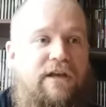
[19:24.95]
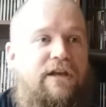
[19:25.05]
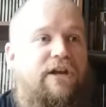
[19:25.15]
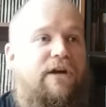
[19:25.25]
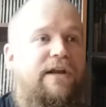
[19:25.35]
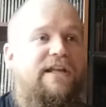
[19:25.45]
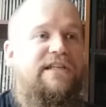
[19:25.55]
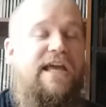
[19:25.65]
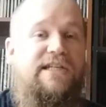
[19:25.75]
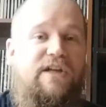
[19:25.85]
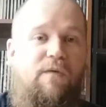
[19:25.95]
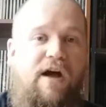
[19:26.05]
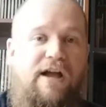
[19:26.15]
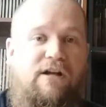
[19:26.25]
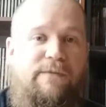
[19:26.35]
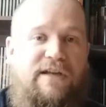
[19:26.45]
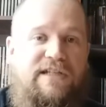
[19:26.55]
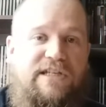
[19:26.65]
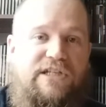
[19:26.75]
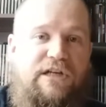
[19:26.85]
You know, and it takes a while
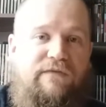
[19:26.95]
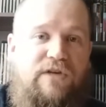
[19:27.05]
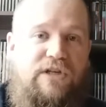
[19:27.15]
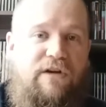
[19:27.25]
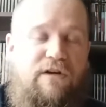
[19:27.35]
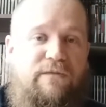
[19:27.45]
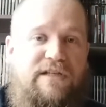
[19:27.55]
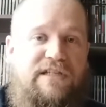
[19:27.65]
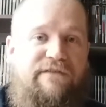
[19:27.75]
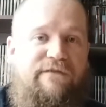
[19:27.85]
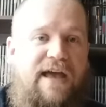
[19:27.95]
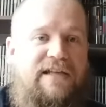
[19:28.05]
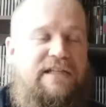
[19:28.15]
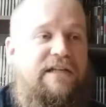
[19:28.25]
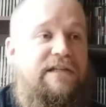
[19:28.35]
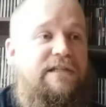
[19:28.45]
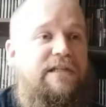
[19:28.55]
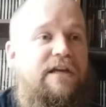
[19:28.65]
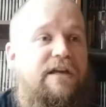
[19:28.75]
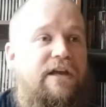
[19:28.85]
because the servers aren't always the
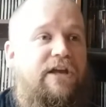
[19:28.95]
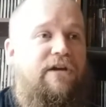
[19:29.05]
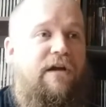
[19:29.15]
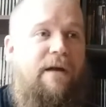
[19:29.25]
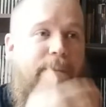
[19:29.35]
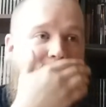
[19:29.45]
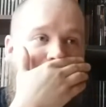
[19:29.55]
fastest. You know, I'll